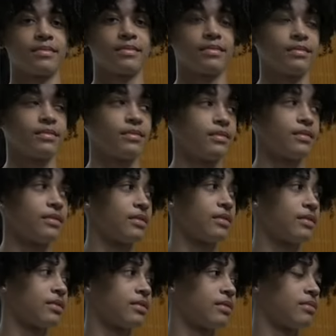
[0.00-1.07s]

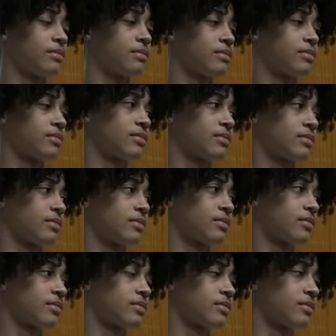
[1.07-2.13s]

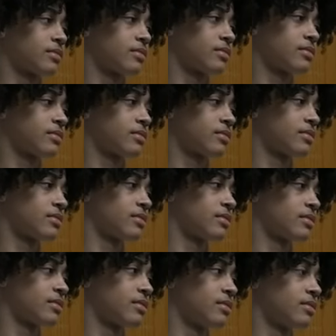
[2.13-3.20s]

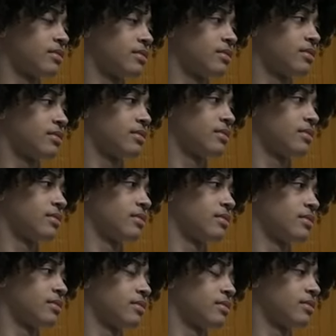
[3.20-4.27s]

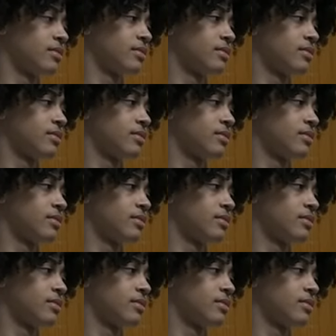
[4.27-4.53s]
(silent)